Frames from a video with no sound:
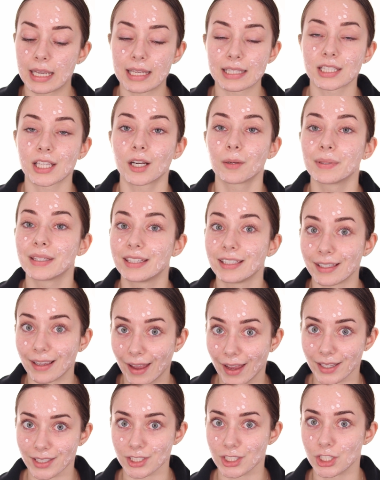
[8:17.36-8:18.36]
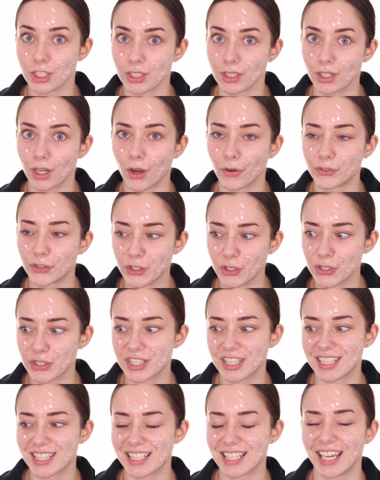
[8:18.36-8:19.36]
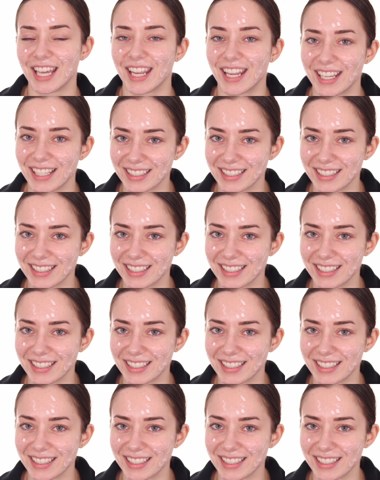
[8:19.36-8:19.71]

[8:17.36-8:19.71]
it's going to be the end of your skin.